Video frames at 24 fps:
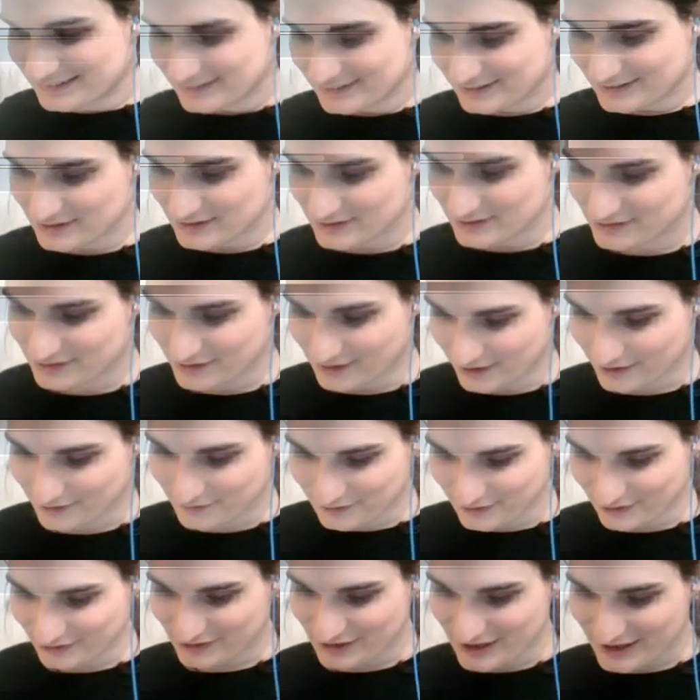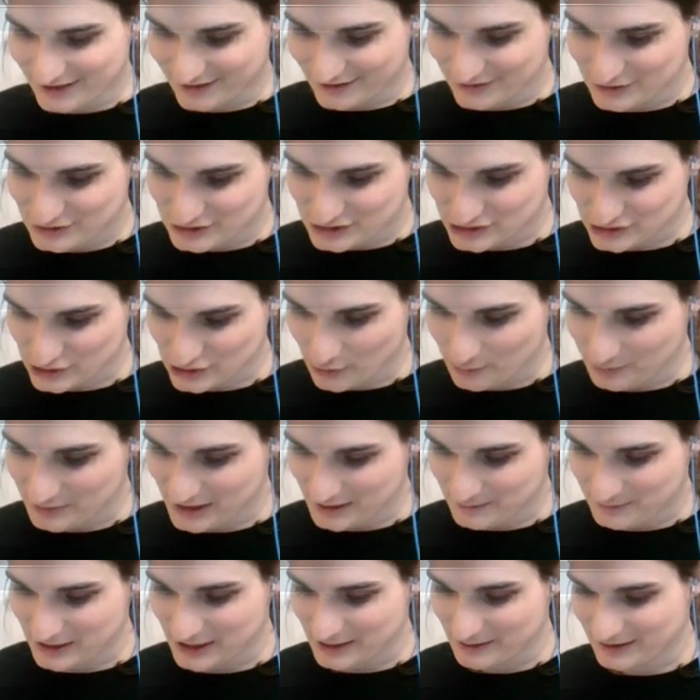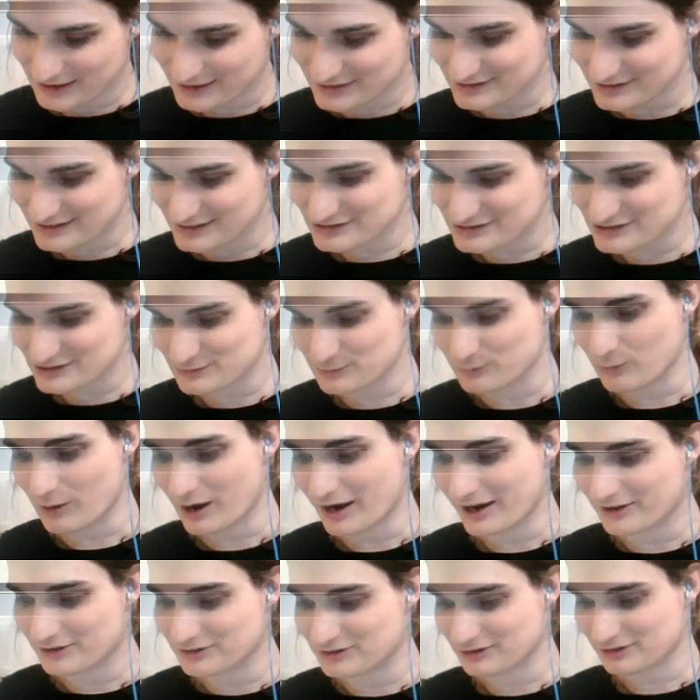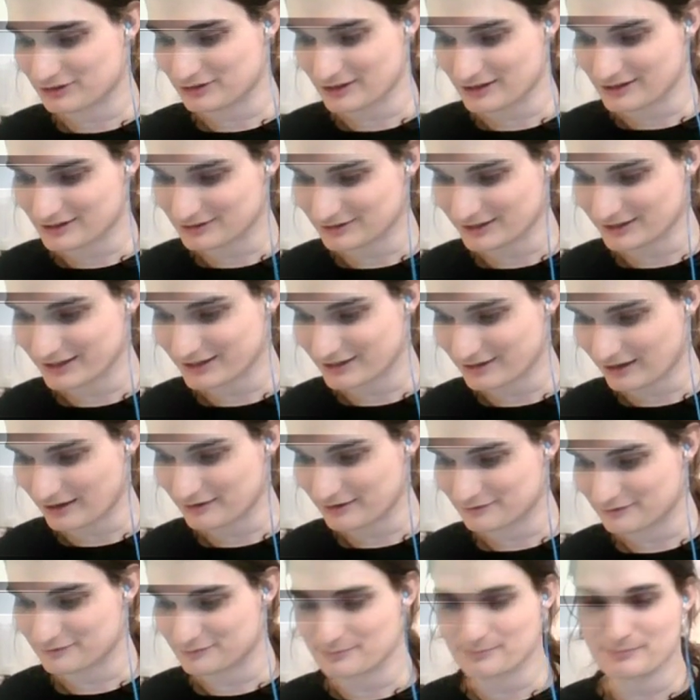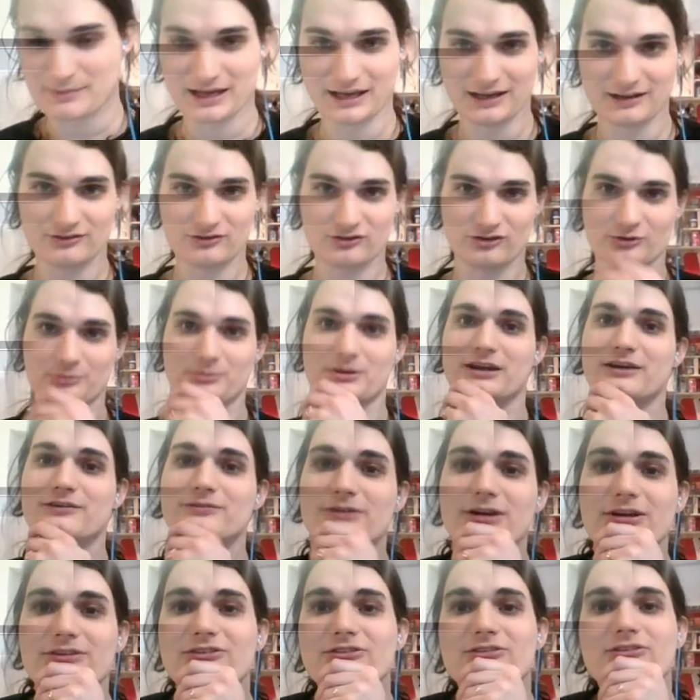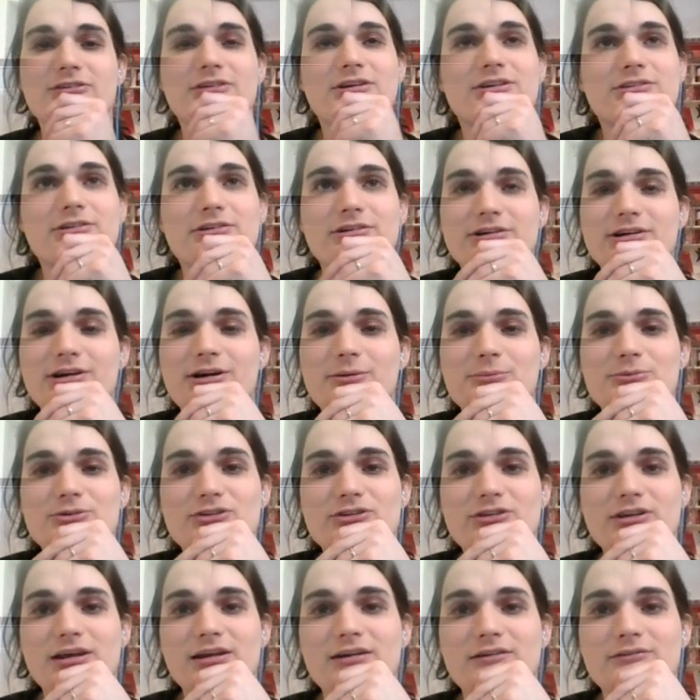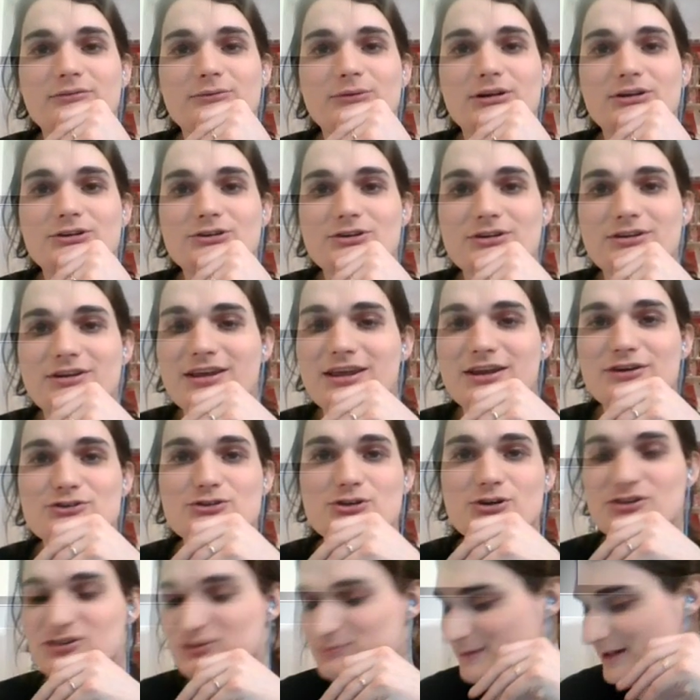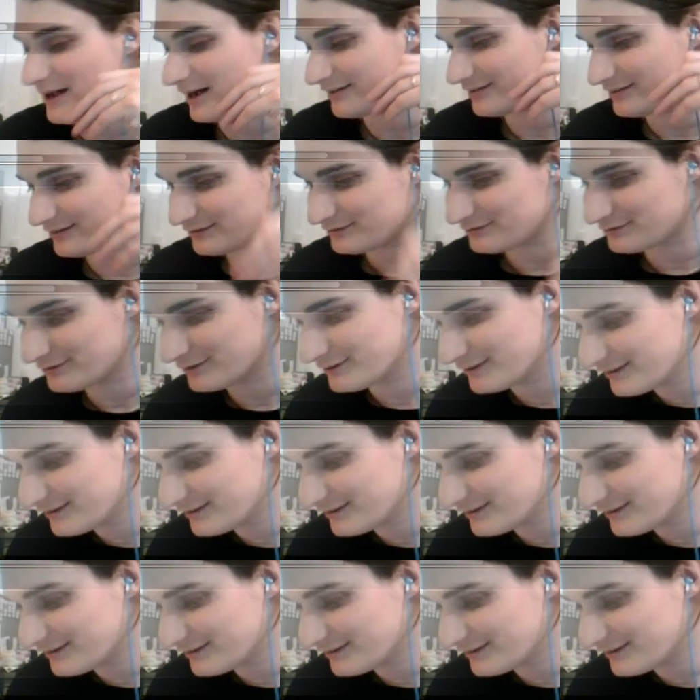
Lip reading: 'Cause I've like, there's so many people. It's just wild to think like I've made so many friends in the last year. Now I'm just getting introspective.